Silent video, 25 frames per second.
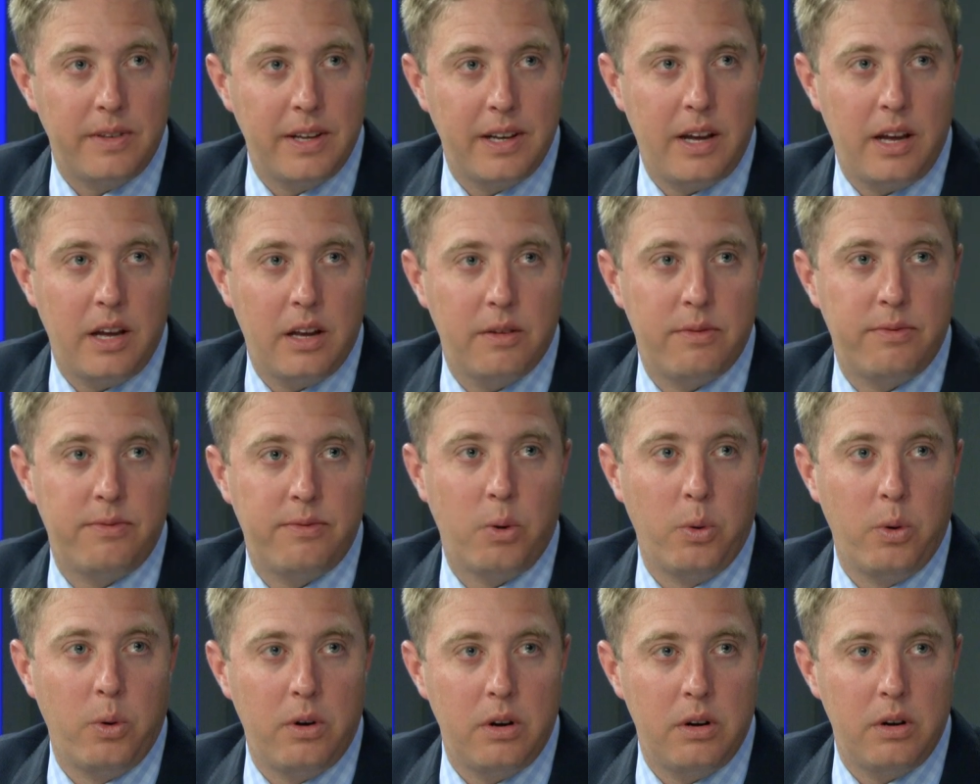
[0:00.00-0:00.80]
They can't
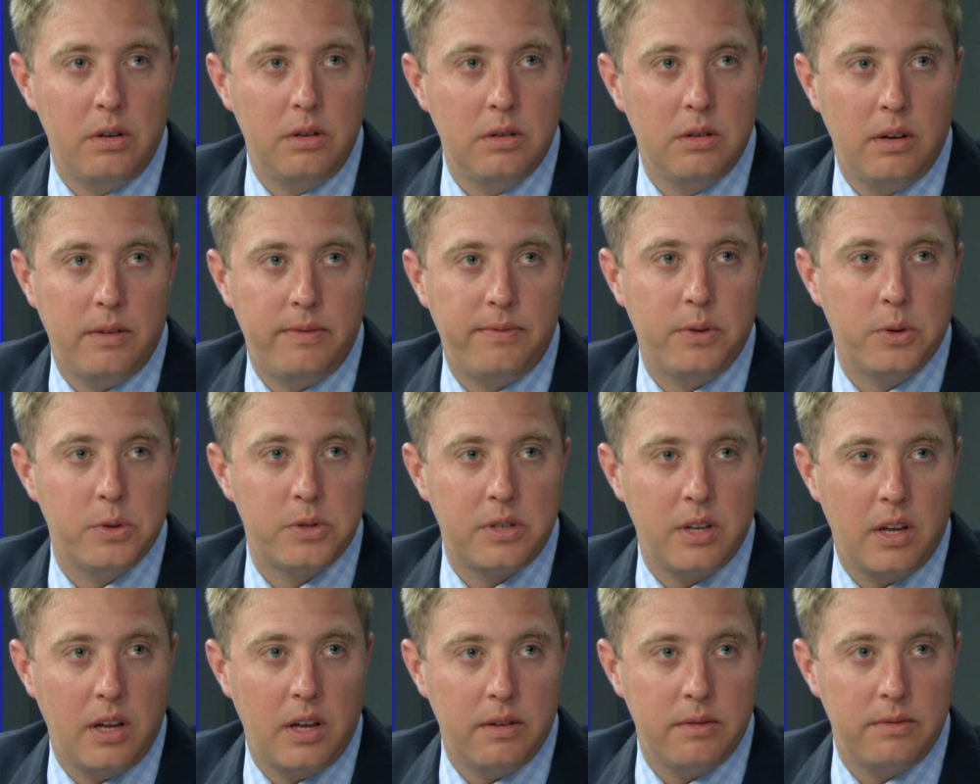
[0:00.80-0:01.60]
afford a full
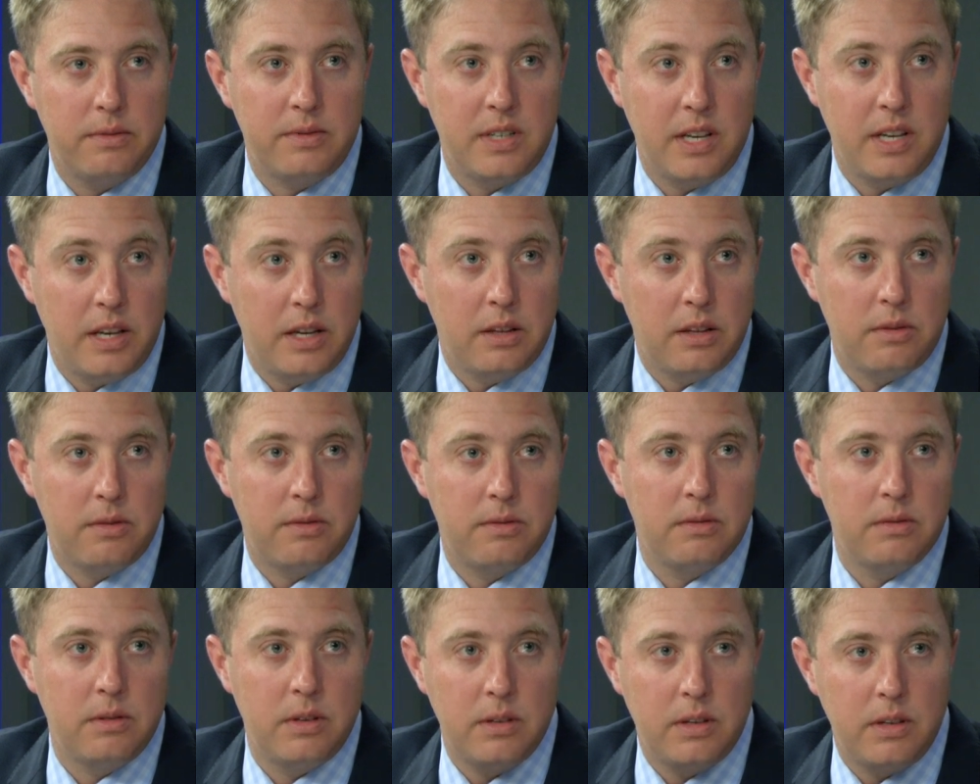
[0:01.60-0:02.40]
set of
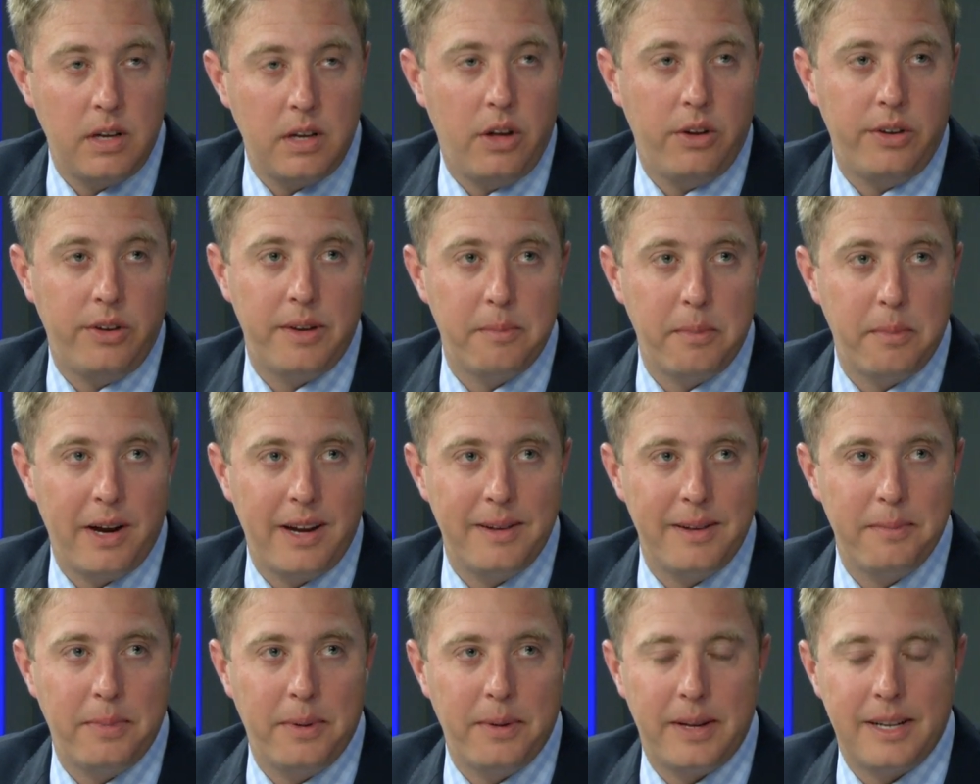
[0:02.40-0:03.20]
teeth held in by
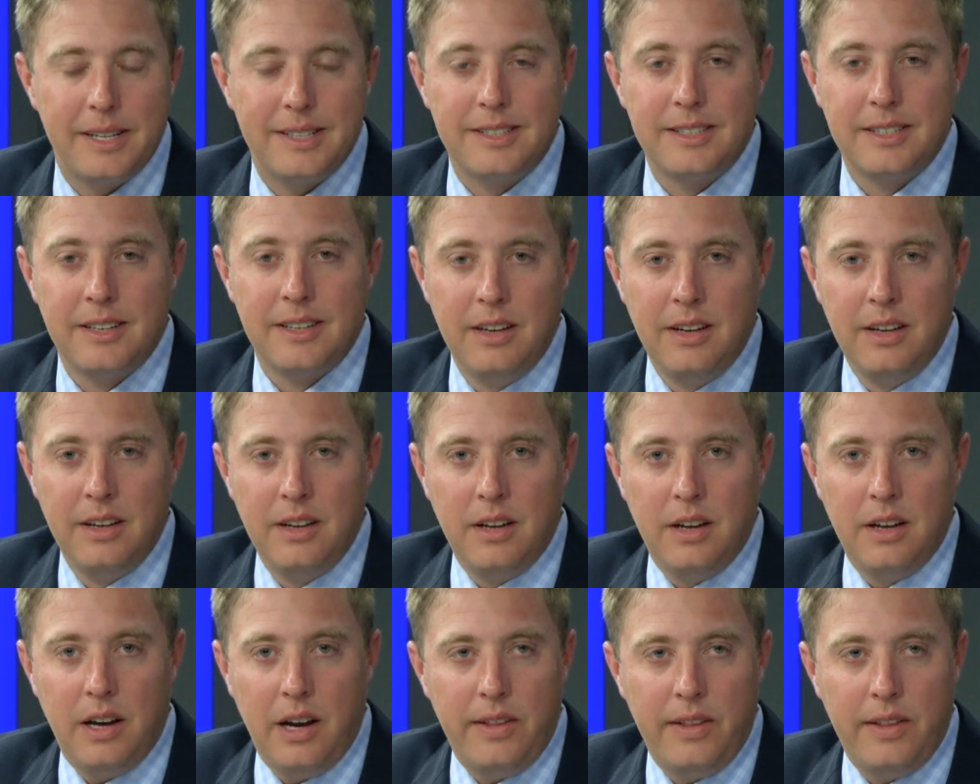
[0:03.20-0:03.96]
implants. Yeah.